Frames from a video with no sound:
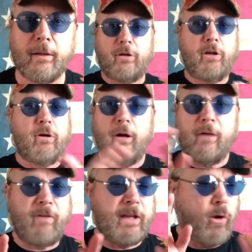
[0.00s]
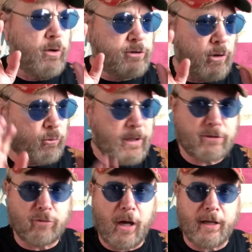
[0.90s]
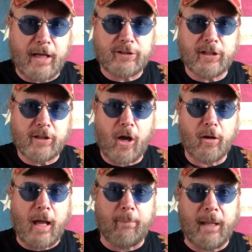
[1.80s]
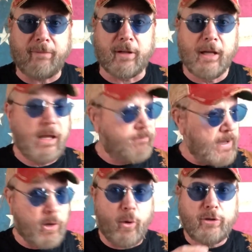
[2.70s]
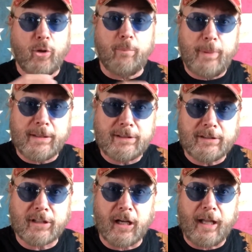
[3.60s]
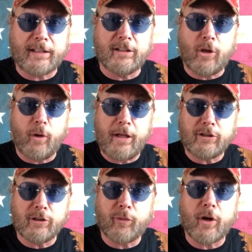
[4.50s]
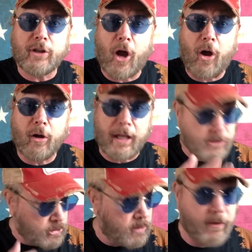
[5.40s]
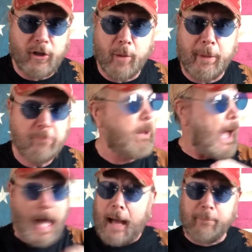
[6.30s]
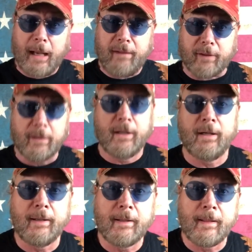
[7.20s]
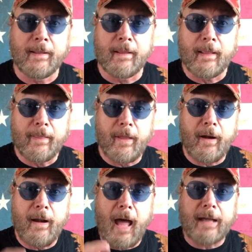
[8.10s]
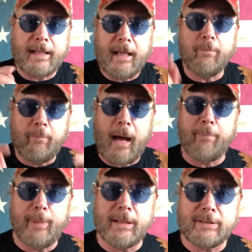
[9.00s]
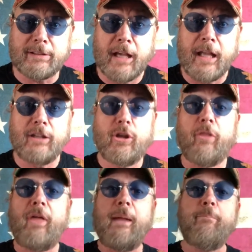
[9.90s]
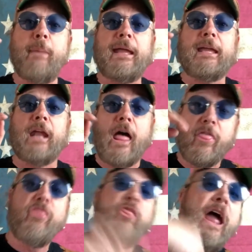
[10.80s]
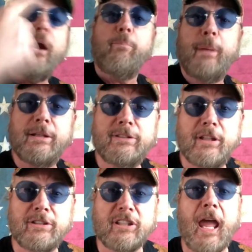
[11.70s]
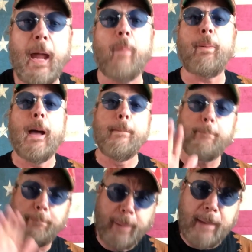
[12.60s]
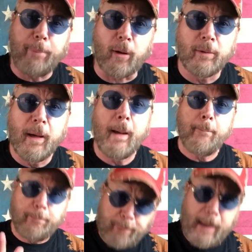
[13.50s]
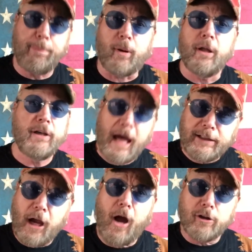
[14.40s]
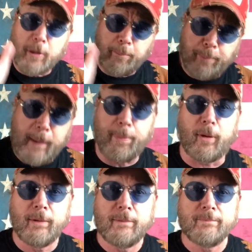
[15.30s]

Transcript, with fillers: You know, if they go into a restaurant and I see a dog, I'm leaving. If I go into a business collecting donations for a dog instead of a human, I'm leaving. They're not getting my business until they make it their business to help people. People, not dogs, people.